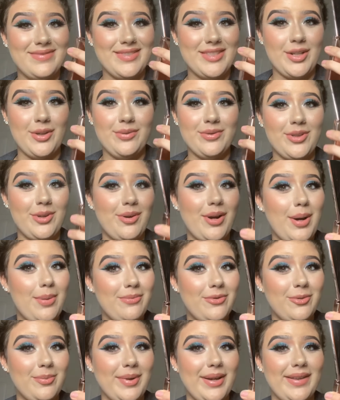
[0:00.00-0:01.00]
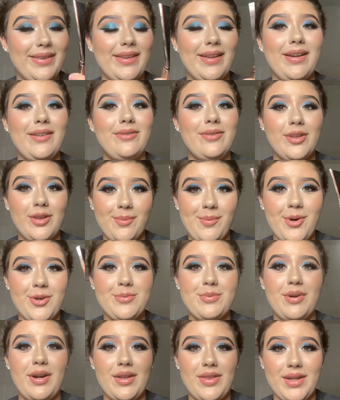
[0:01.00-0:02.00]
Don't come for me on that. For the most
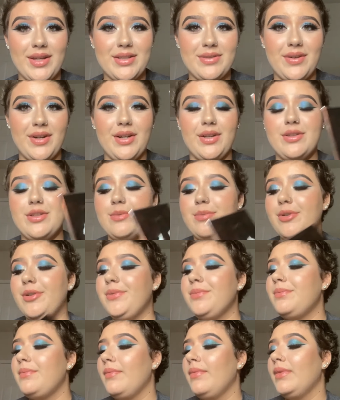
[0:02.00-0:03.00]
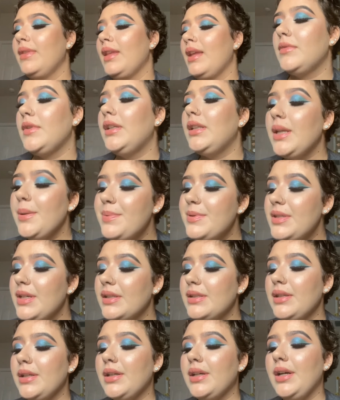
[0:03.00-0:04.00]
part, I think it's very usable. The
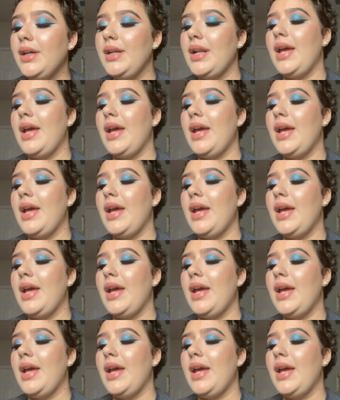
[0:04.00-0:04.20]
lipsticks are good.